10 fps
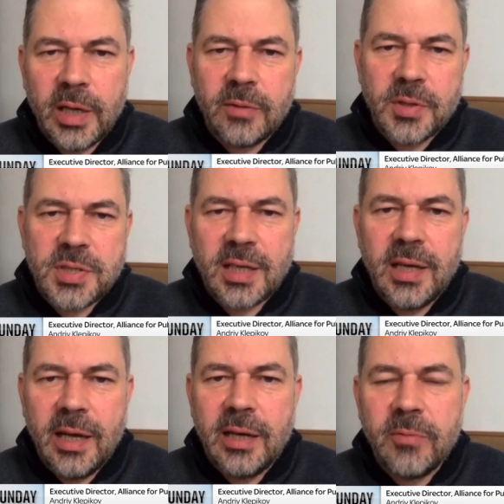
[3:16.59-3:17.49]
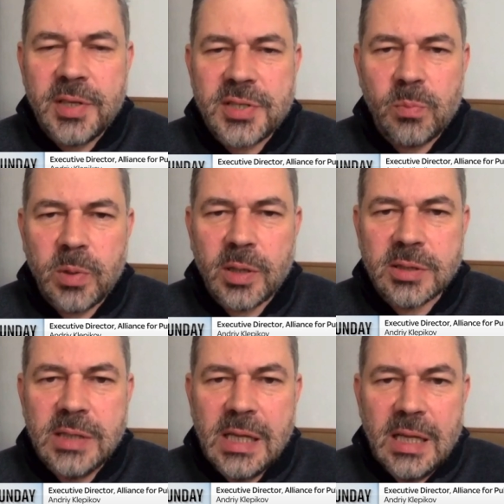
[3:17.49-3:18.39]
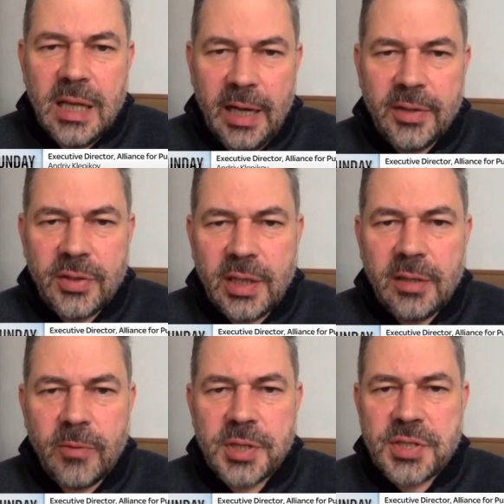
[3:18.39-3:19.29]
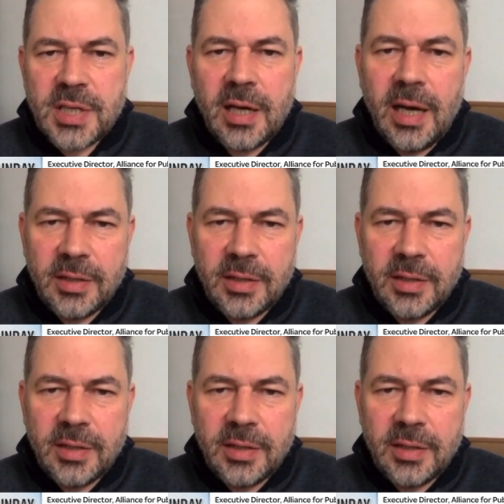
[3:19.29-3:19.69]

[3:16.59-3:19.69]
It was clearly visible, and it was uh,